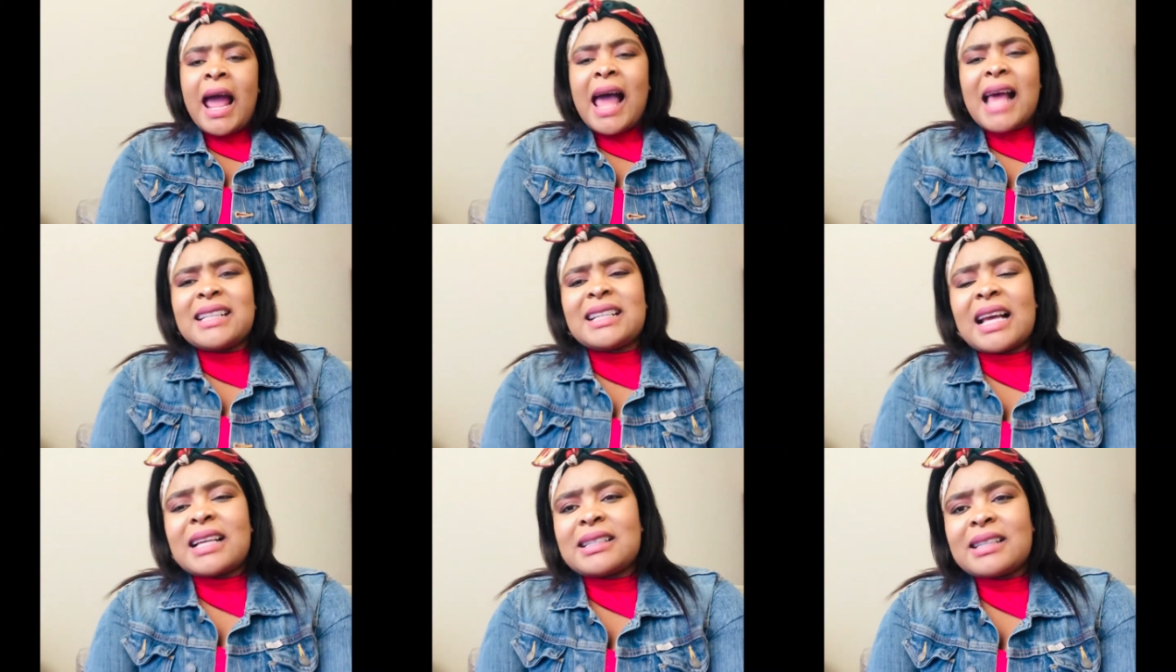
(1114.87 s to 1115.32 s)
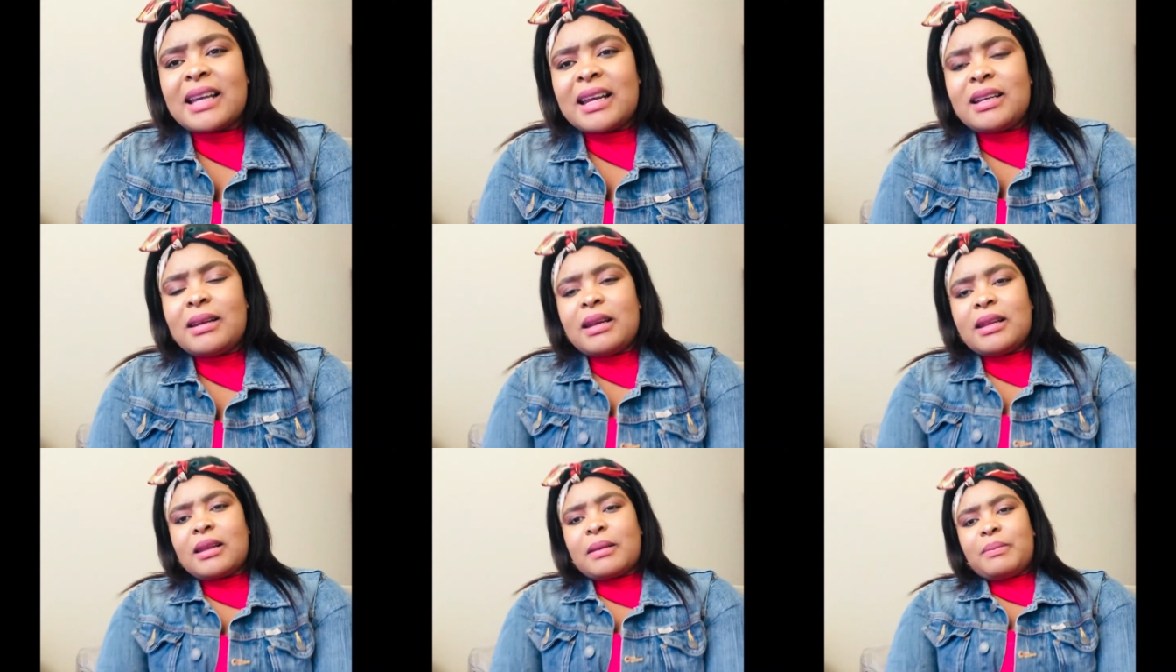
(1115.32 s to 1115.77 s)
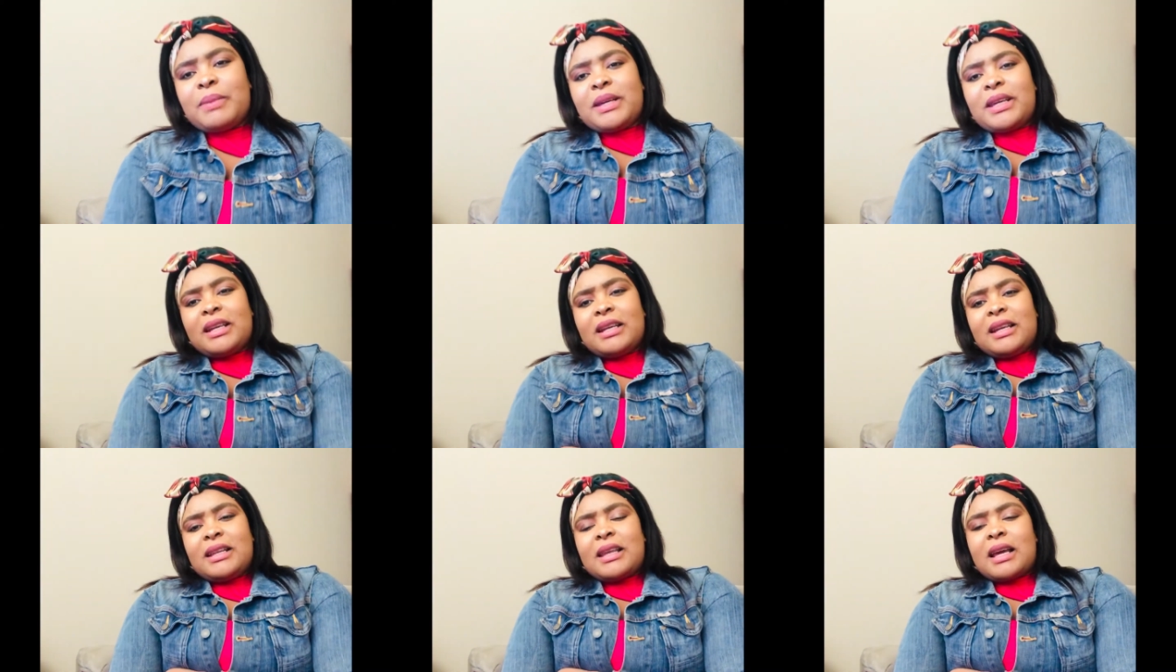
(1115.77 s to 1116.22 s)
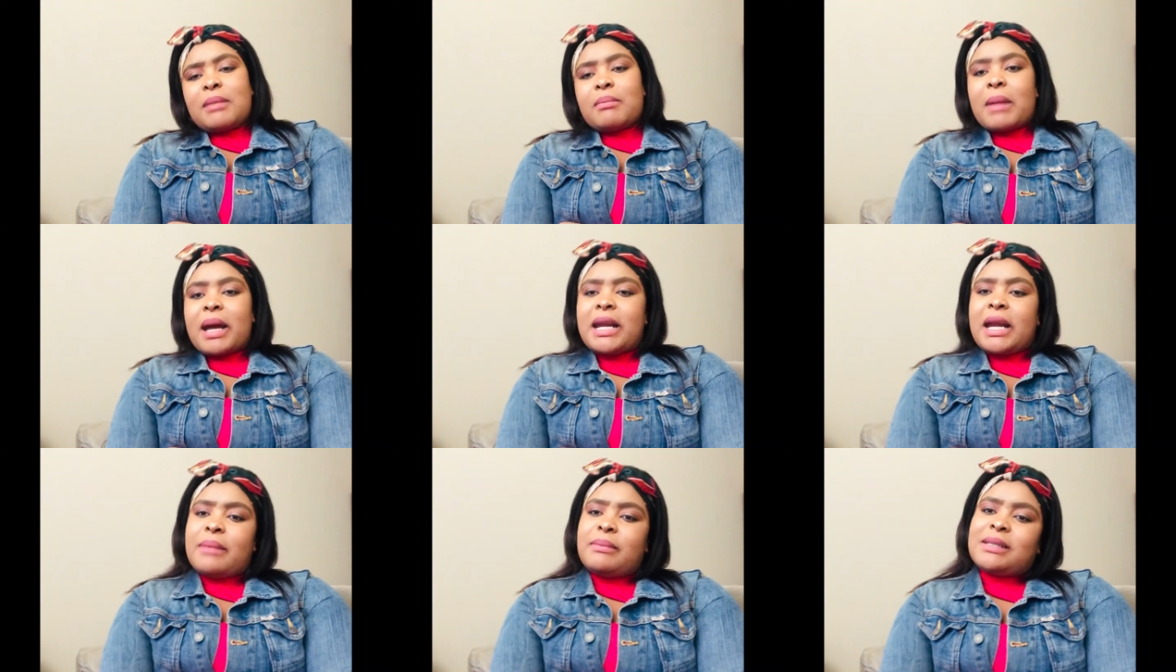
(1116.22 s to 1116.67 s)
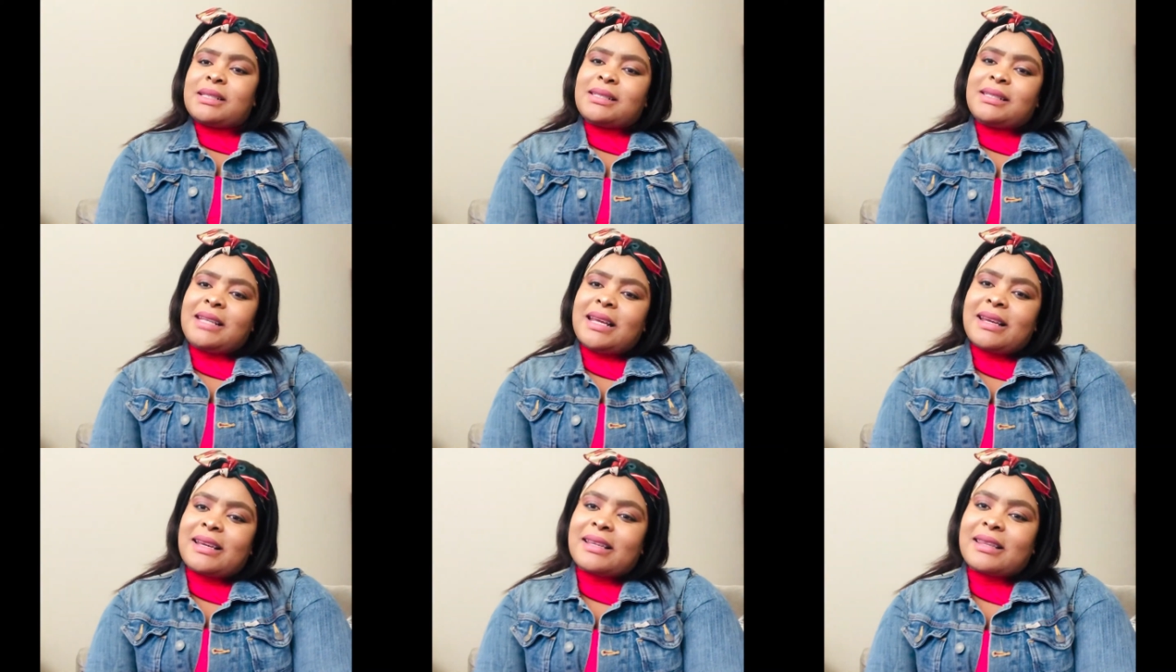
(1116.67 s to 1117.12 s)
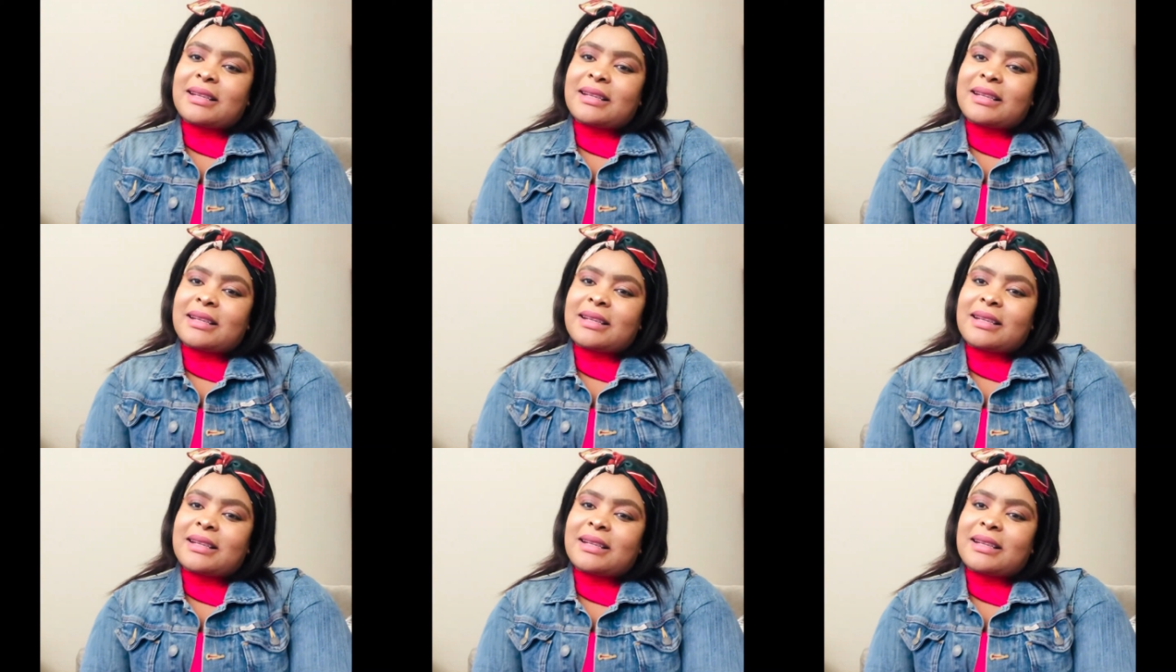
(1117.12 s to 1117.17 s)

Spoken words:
As I said in the beginning, that my name is Dinky,